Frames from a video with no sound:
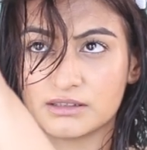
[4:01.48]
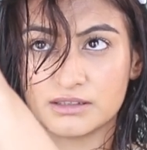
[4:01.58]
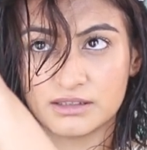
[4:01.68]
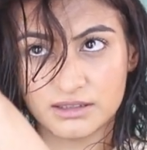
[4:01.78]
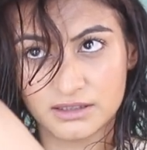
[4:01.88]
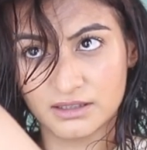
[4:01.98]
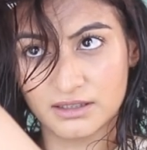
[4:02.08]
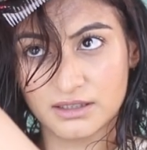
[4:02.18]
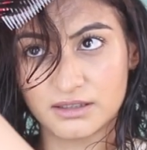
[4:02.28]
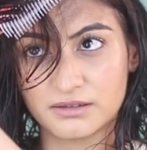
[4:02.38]

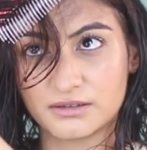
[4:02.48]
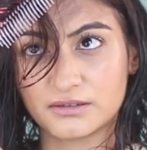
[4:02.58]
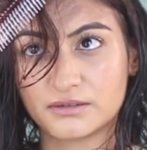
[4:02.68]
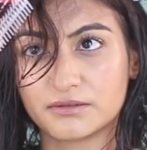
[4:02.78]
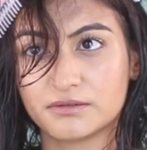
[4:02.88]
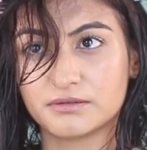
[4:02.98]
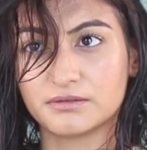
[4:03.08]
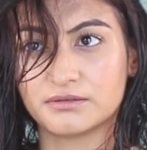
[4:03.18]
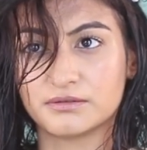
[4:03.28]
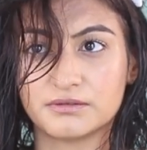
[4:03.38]

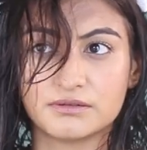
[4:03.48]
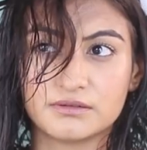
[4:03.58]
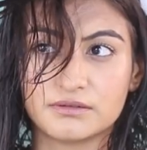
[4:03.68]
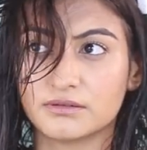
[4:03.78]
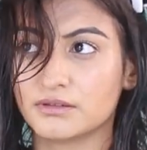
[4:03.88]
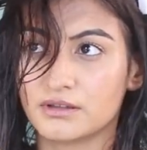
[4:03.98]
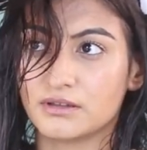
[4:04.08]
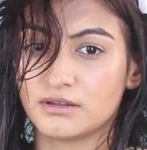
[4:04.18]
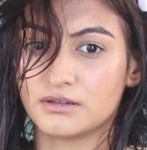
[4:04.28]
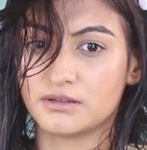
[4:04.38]

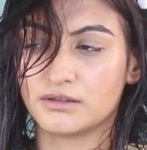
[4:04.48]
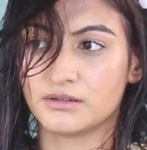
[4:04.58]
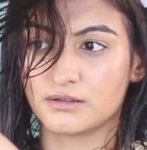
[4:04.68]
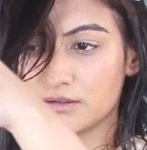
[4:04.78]
[no speech]